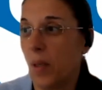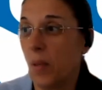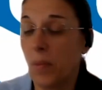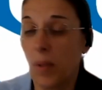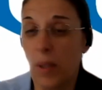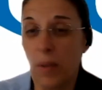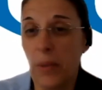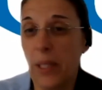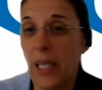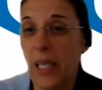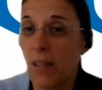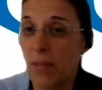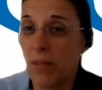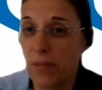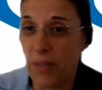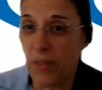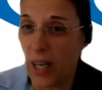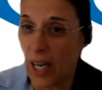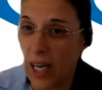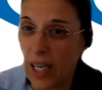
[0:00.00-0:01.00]
We are
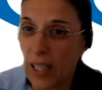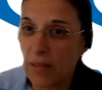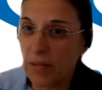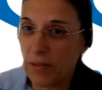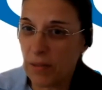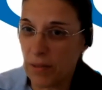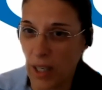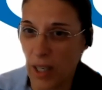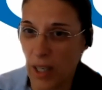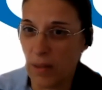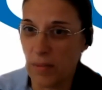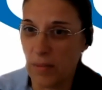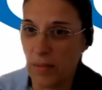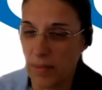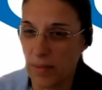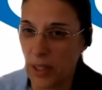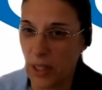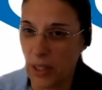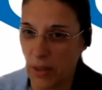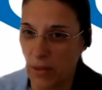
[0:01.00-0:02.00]
far from,